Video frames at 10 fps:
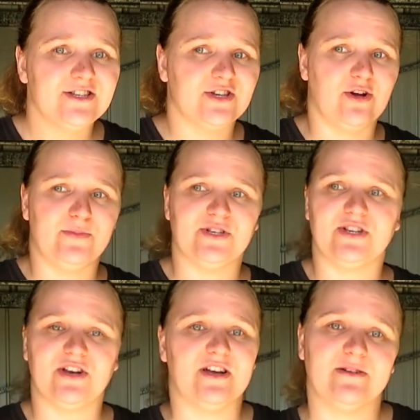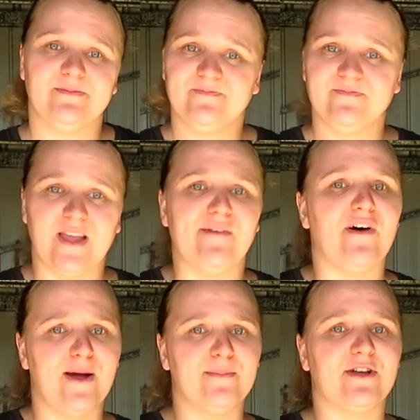So I'm just gonna, if
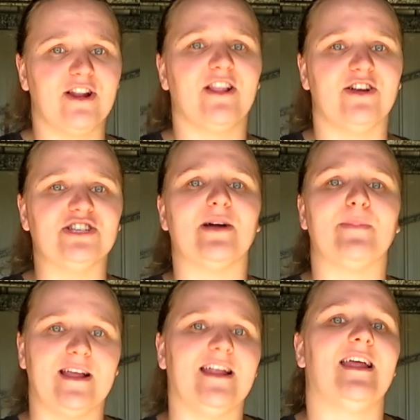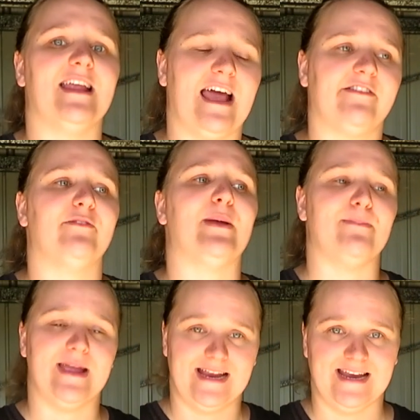I'm gonna learn jumping, it has to be
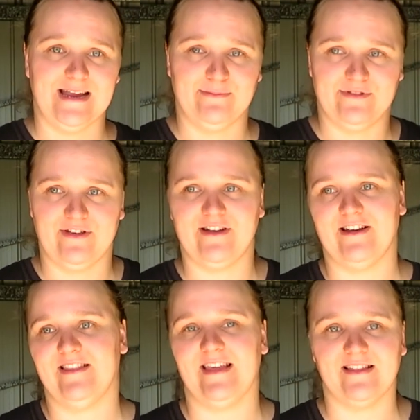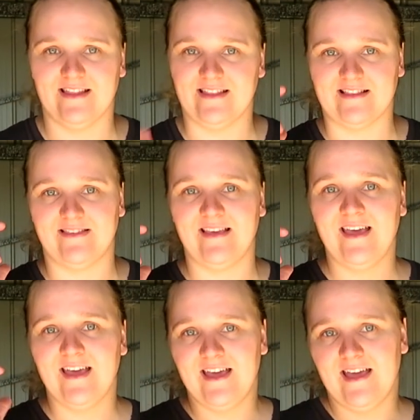me and him, so kind of thing. That's
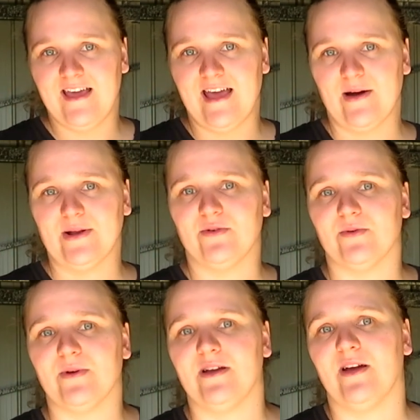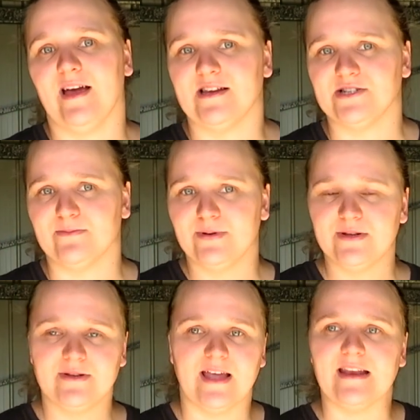how I taught Ringo how to jump.
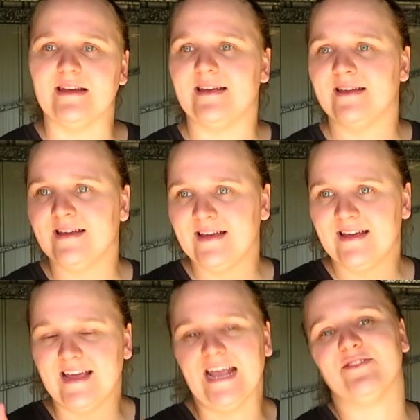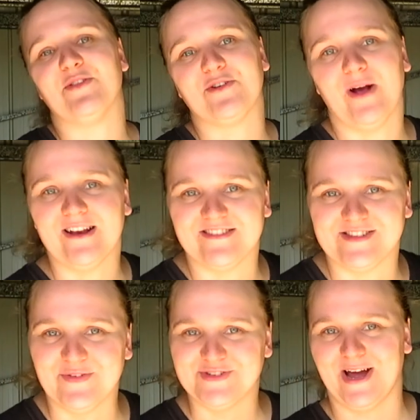And he's not the
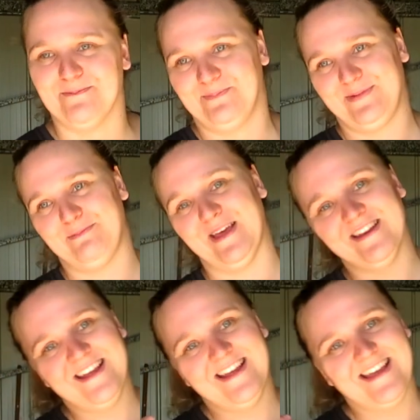greatest of jumps, but